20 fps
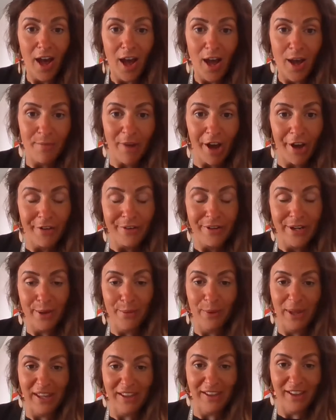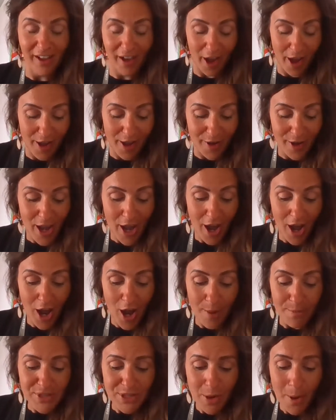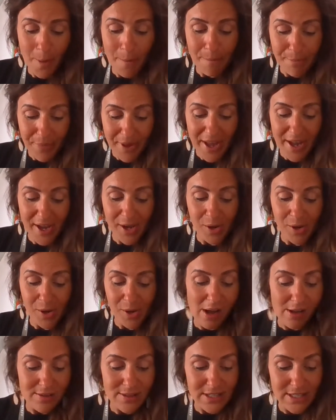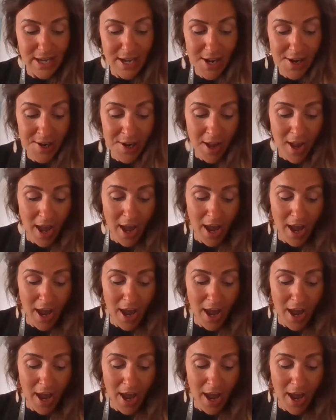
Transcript: um, only a week ago. Um, so, a big well done